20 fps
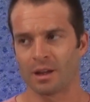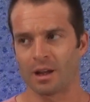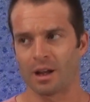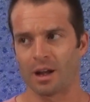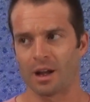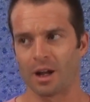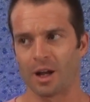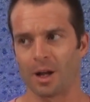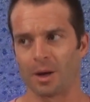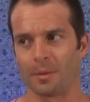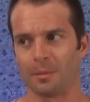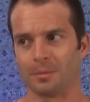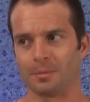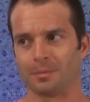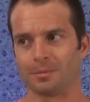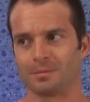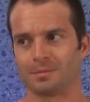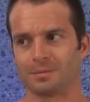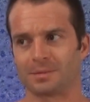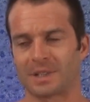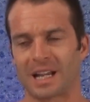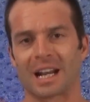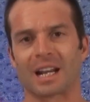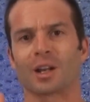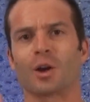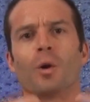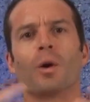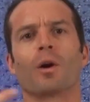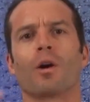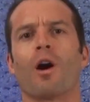kind
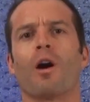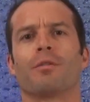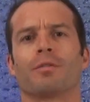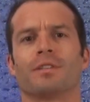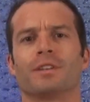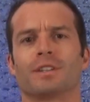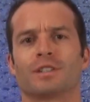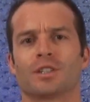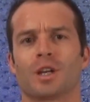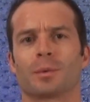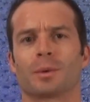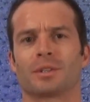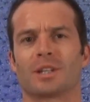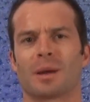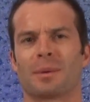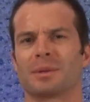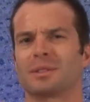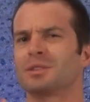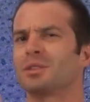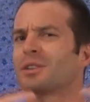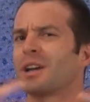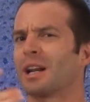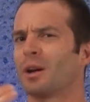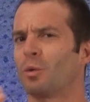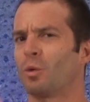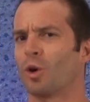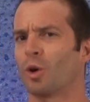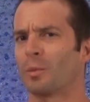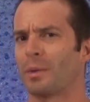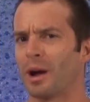of going off the summertime? It's still kind
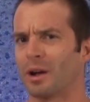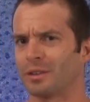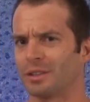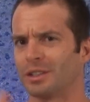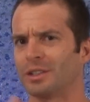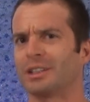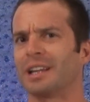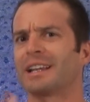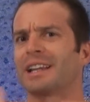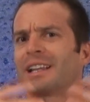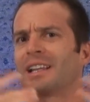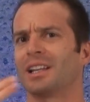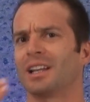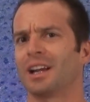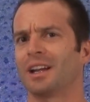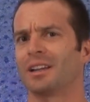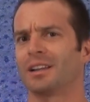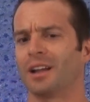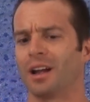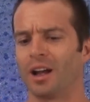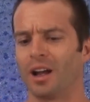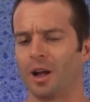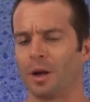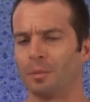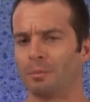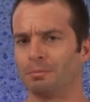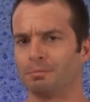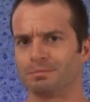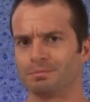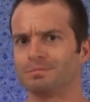of warm out. Do you like it light?
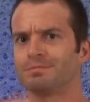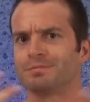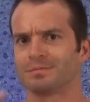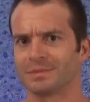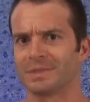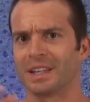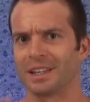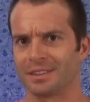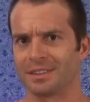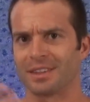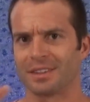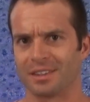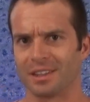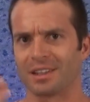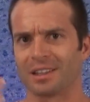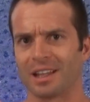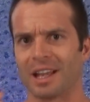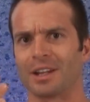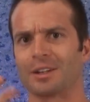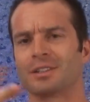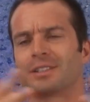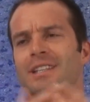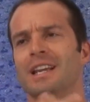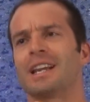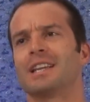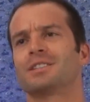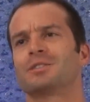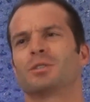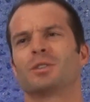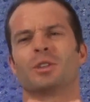The lighter
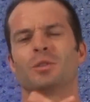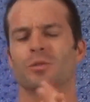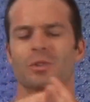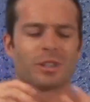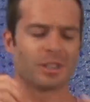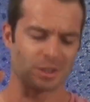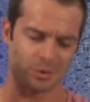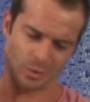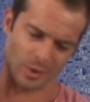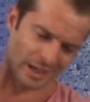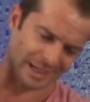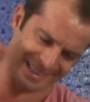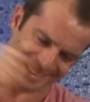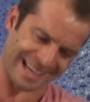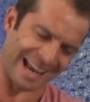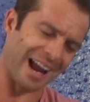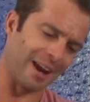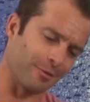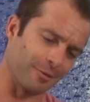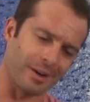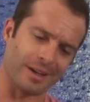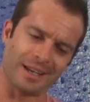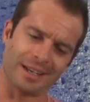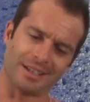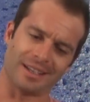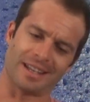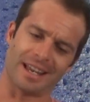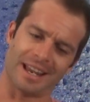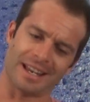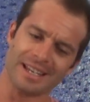taste, or do you really just want to dive right
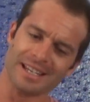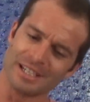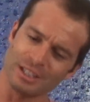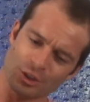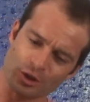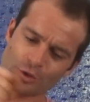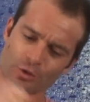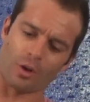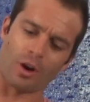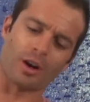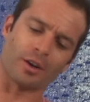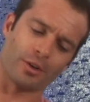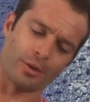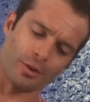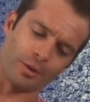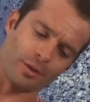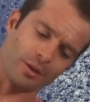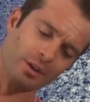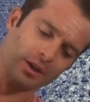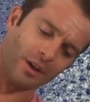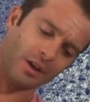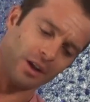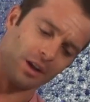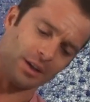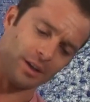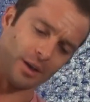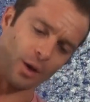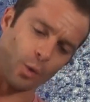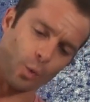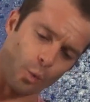into that stronger,
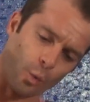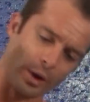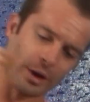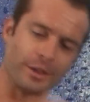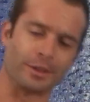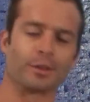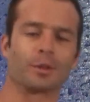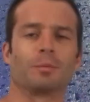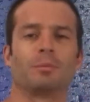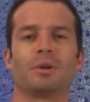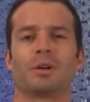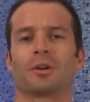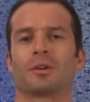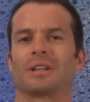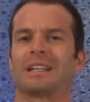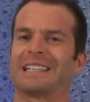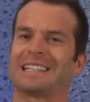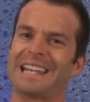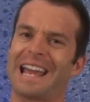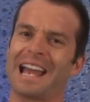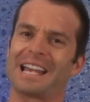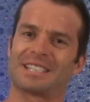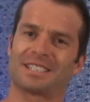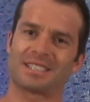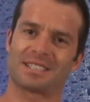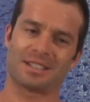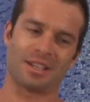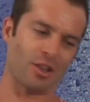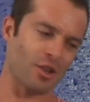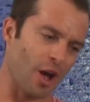winter beer? Like,
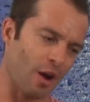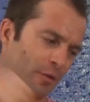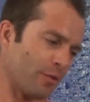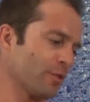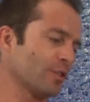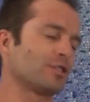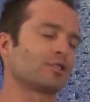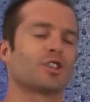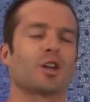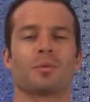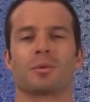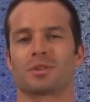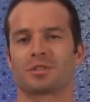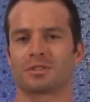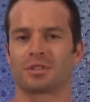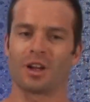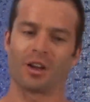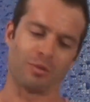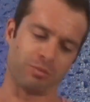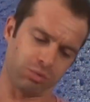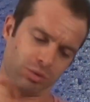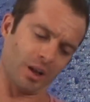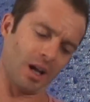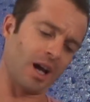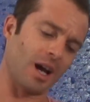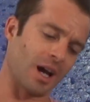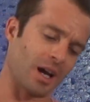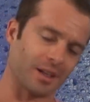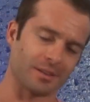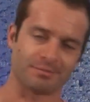yes, enough of the summer stuff.
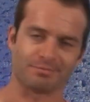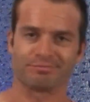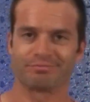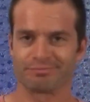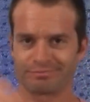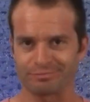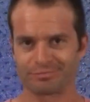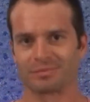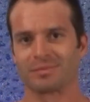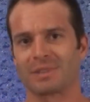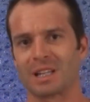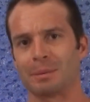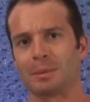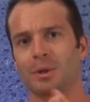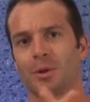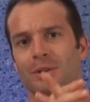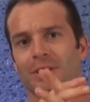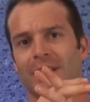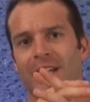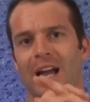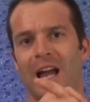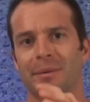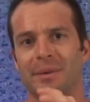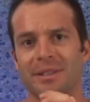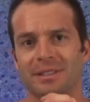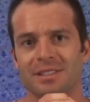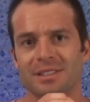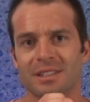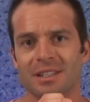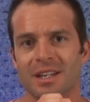Blah. Let me know in the
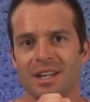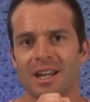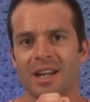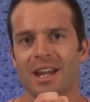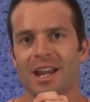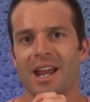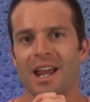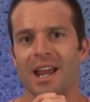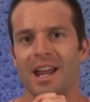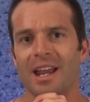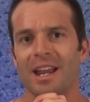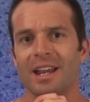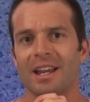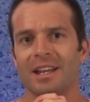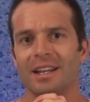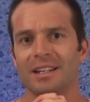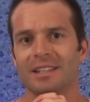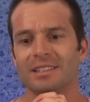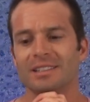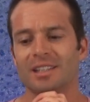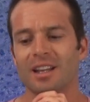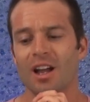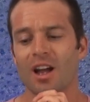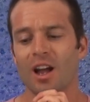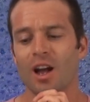comments. And